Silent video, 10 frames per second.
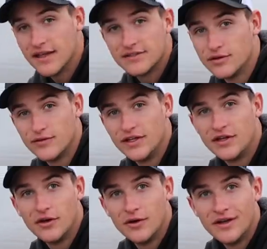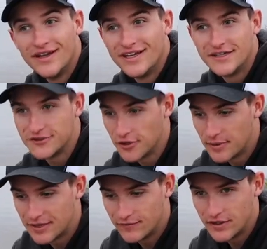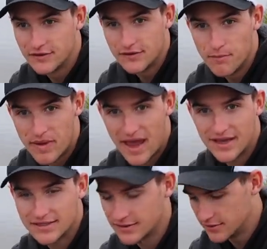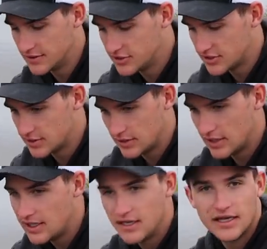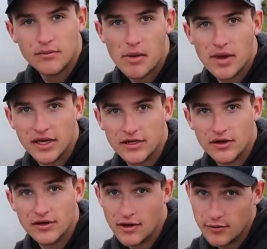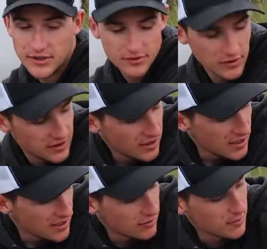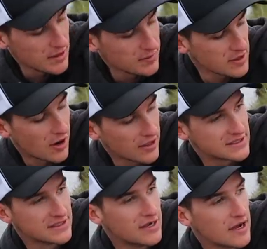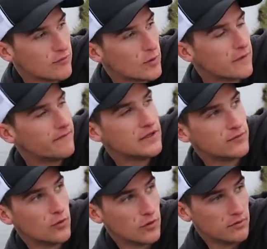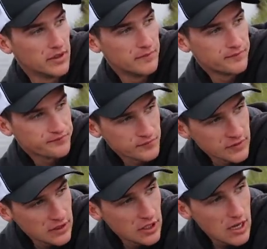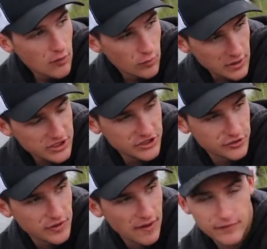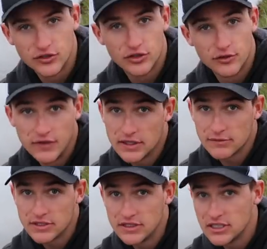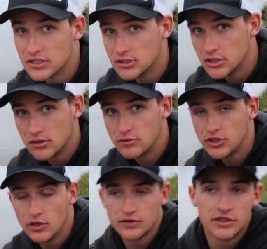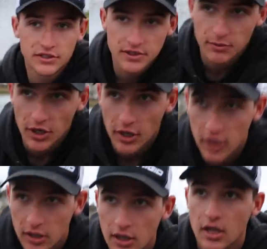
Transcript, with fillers: that into a video and to start making videos of bass literally just eating in my backyard, that would be sweet. It would make me honestly not even want to fish for them, but we should do that for sure. If you guys want to see that, let me know, seriously. But uh,